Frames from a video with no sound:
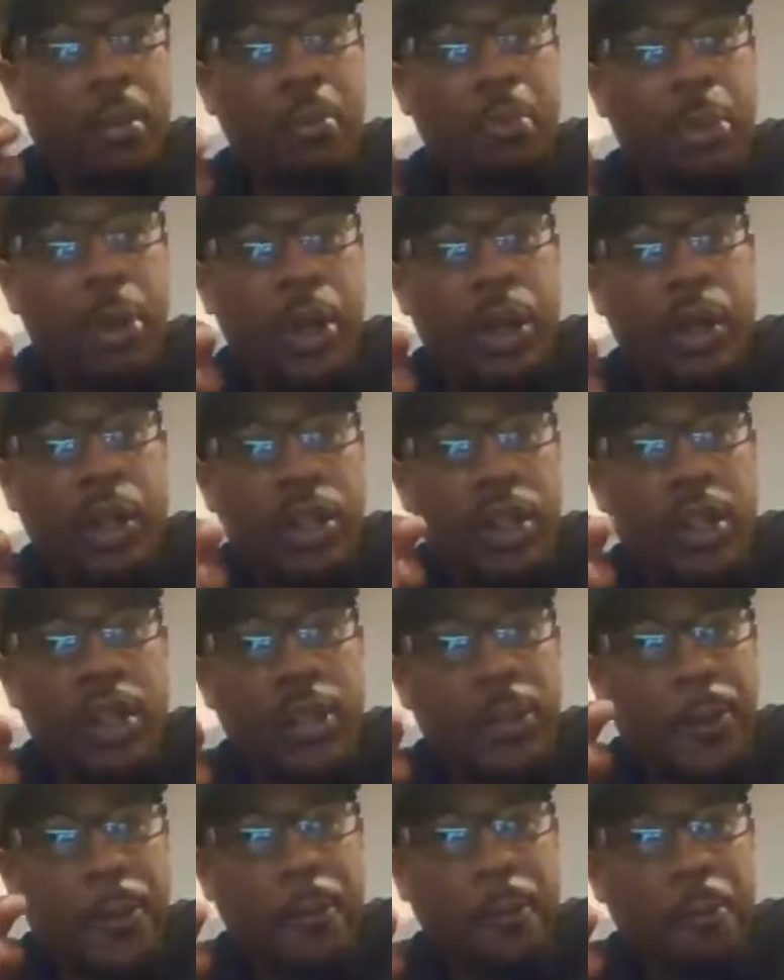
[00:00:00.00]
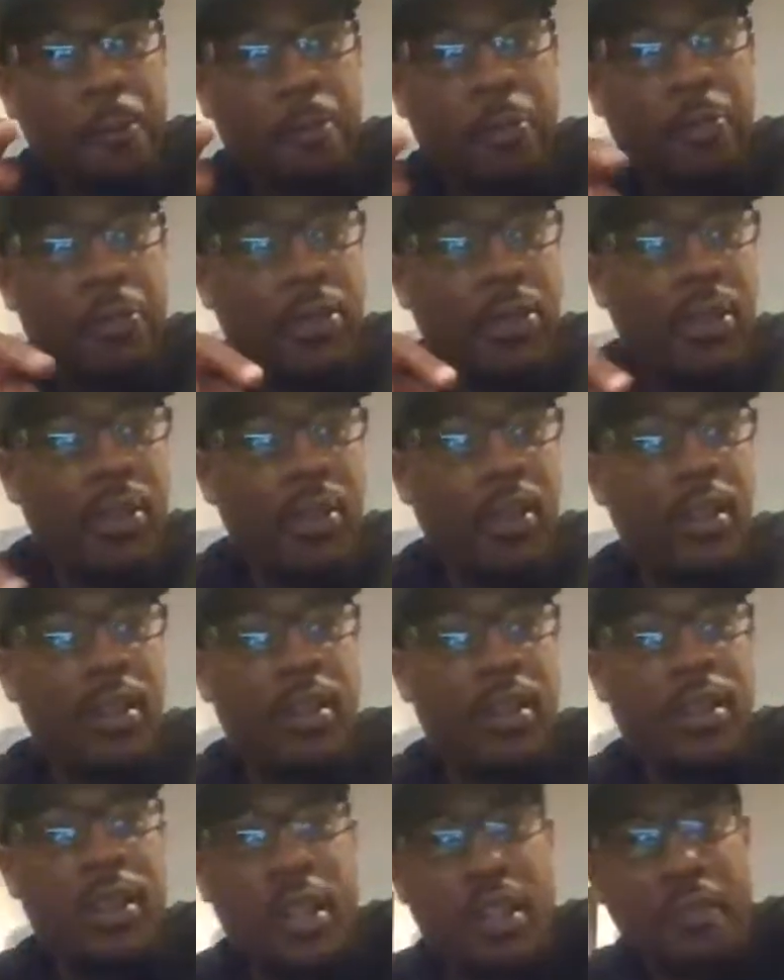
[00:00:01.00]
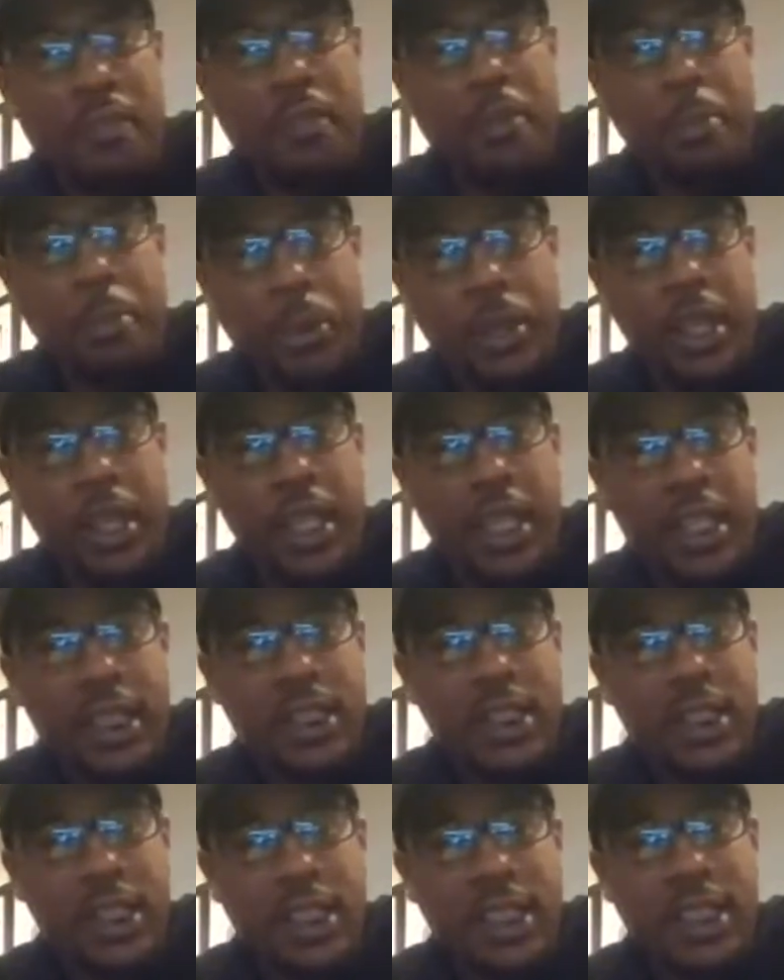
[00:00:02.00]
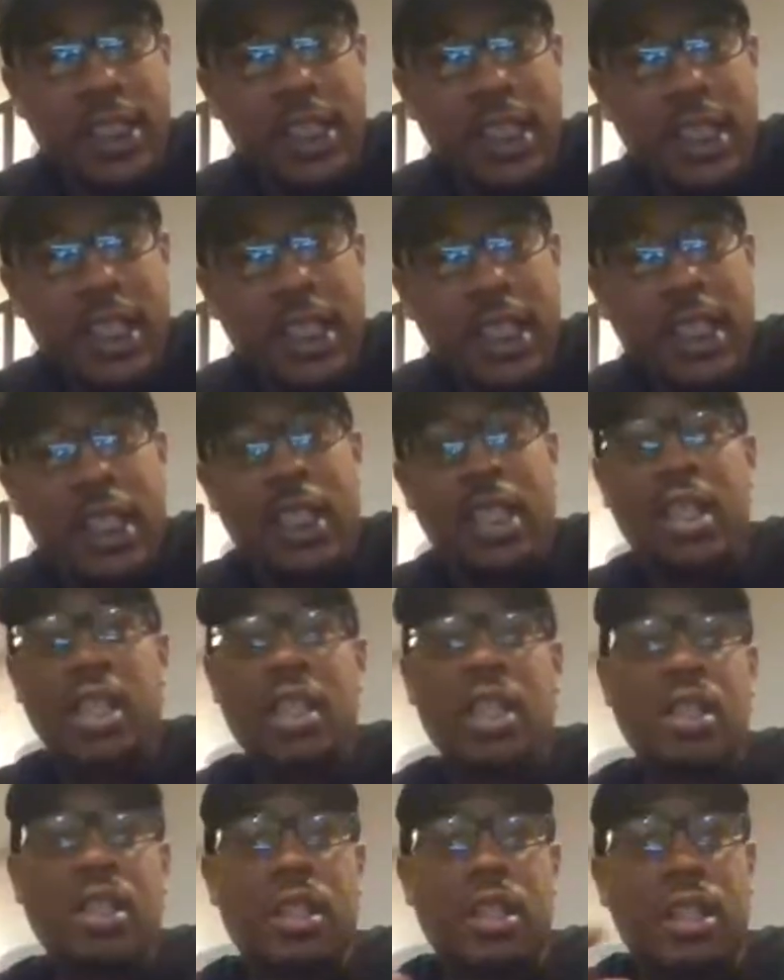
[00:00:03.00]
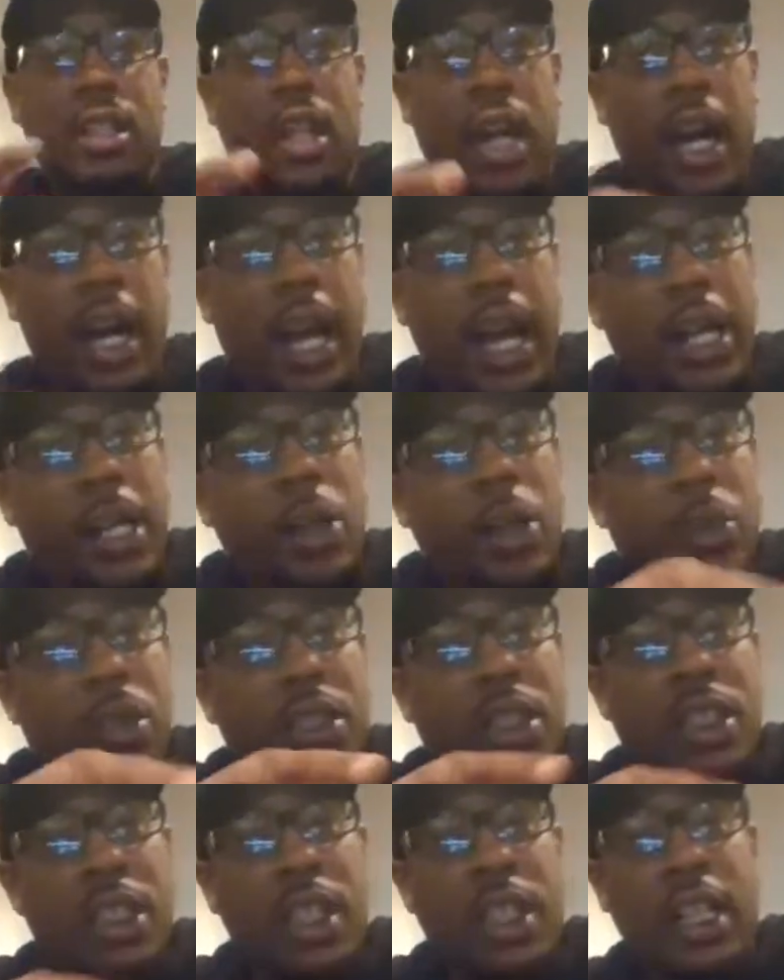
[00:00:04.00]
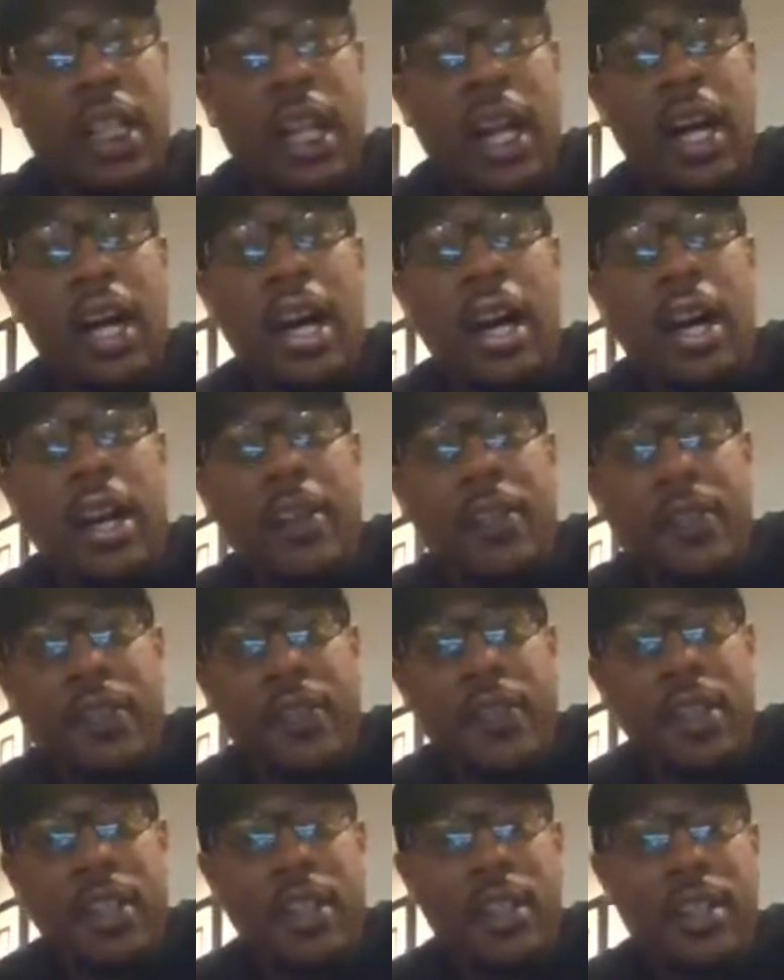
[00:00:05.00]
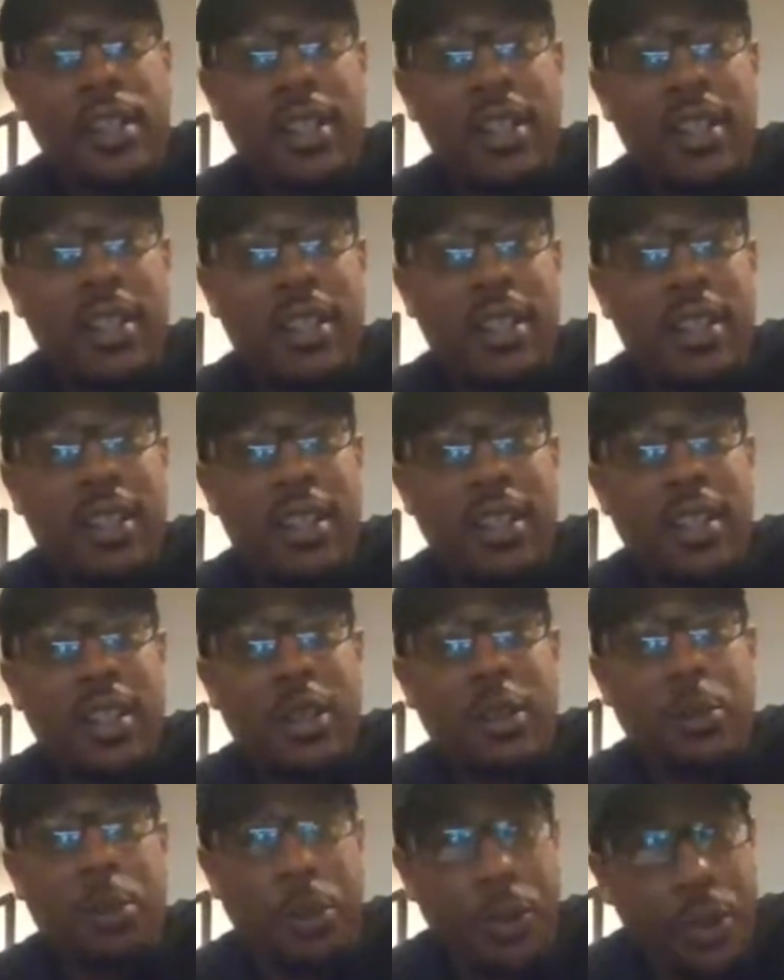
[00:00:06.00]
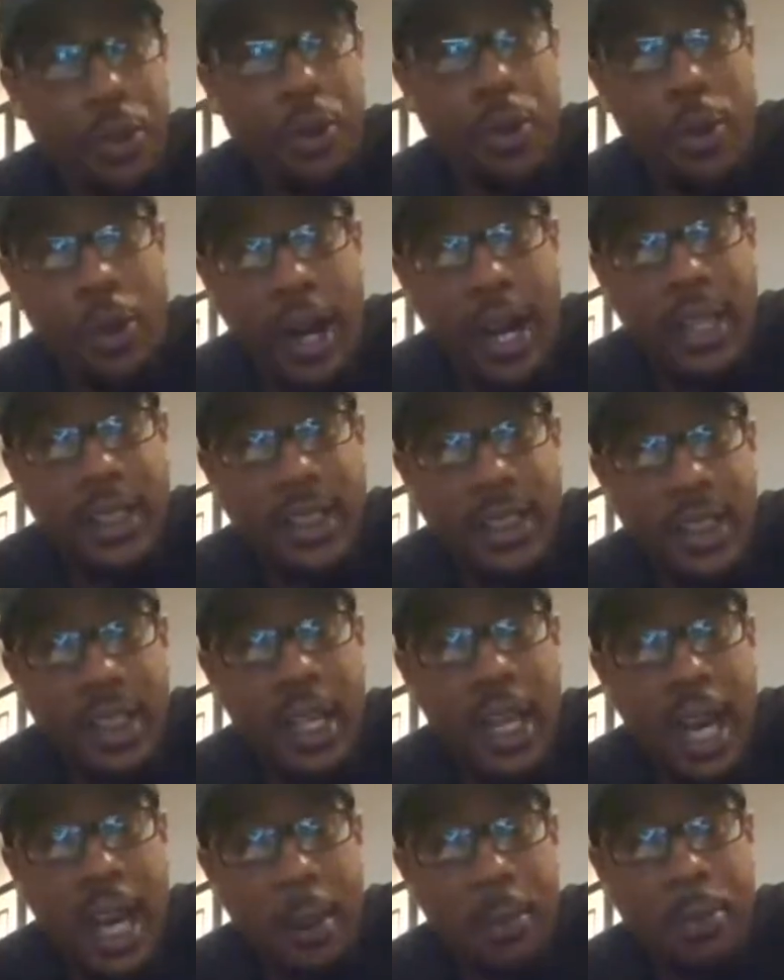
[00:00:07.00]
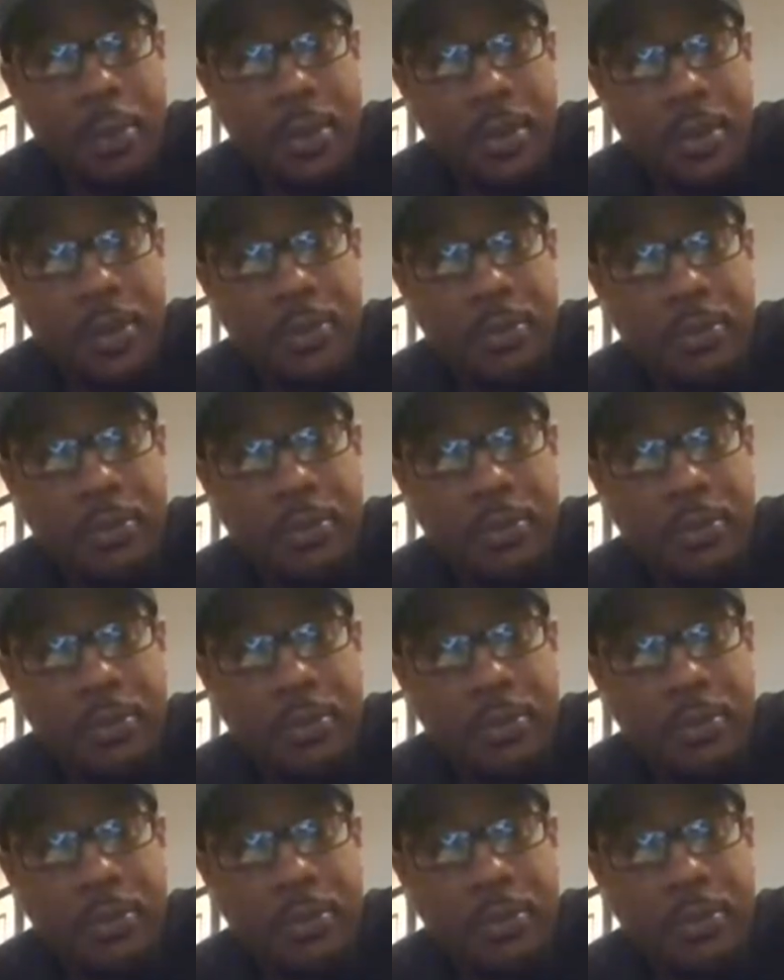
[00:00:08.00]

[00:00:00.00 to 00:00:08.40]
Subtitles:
pillar of the bridge. Diana was still alive when the car accident happened.